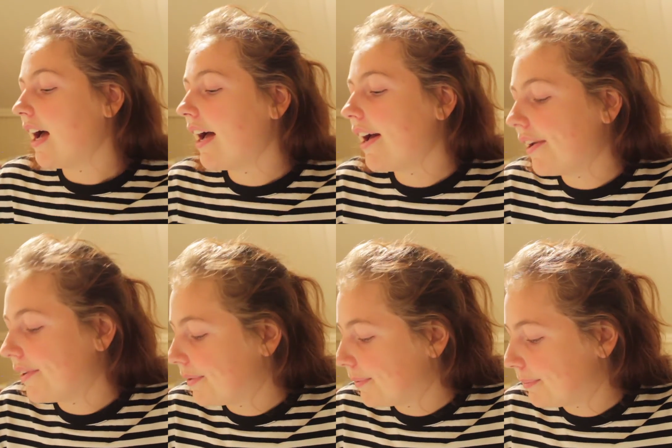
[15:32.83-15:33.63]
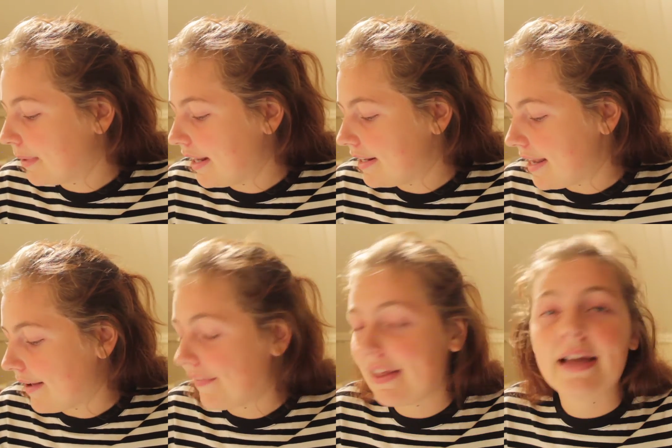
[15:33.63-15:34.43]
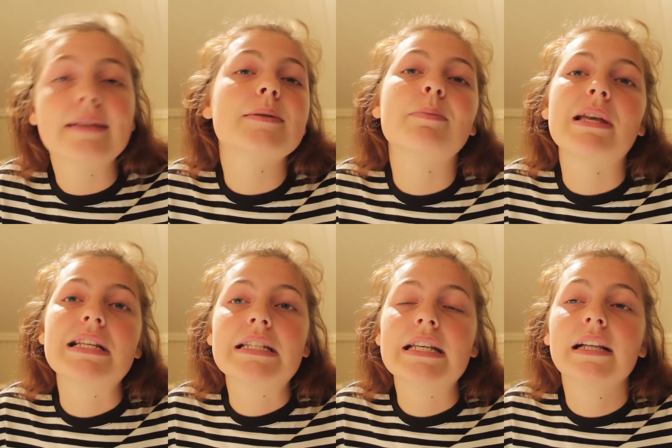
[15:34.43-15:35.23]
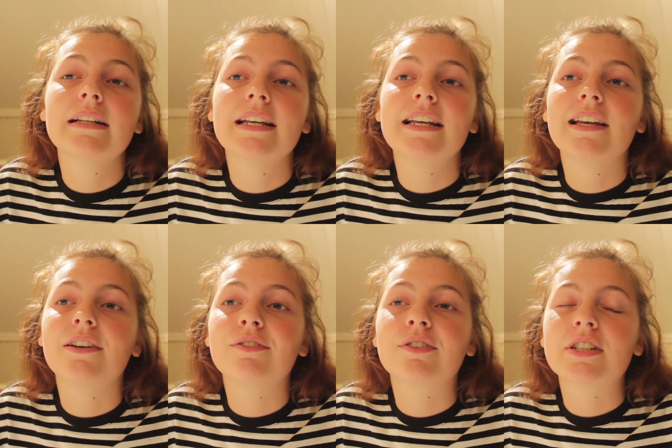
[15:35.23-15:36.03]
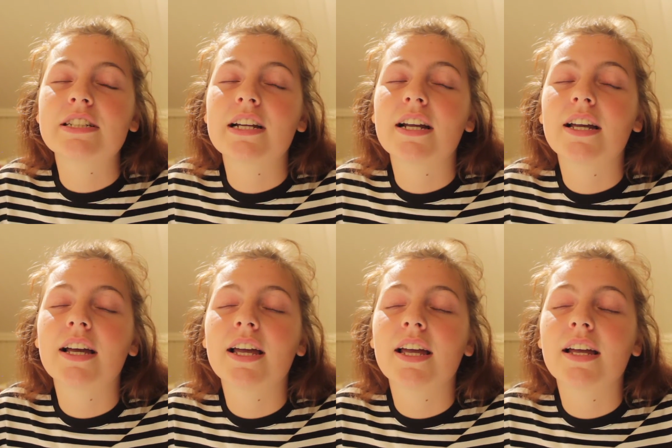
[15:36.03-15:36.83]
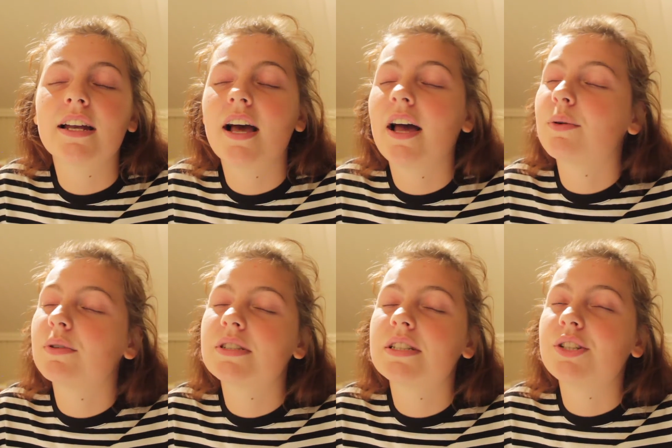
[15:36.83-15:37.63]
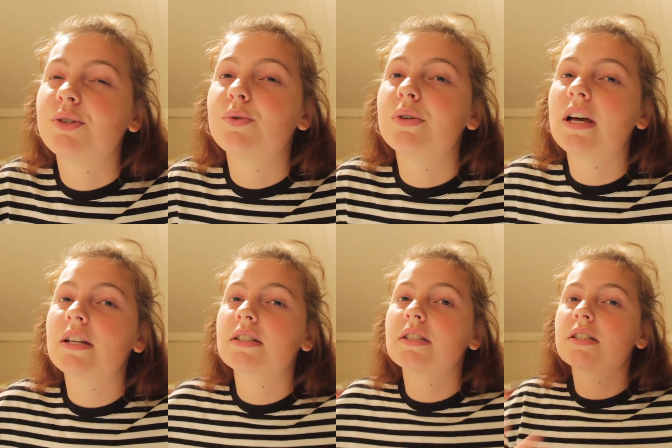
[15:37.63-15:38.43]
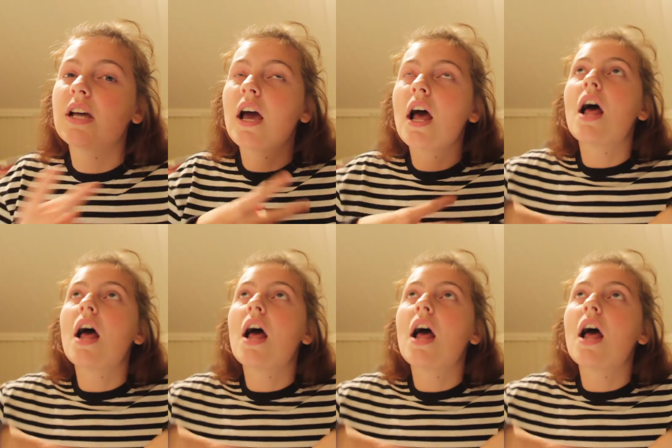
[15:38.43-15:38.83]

And yeah, that's basically it for today, and I will see you next